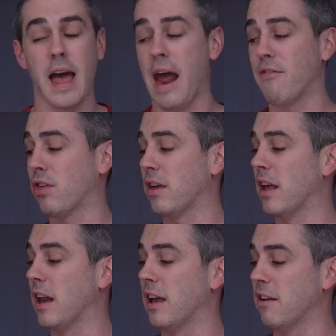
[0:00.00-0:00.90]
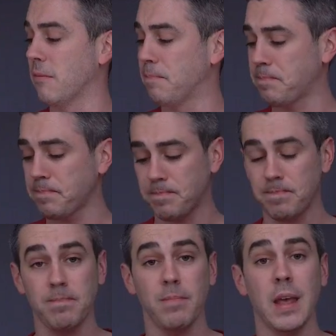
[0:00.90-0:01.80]
everything you need
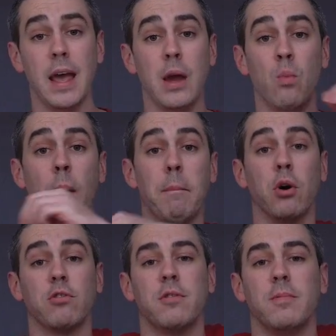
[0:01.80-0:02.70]
in one box.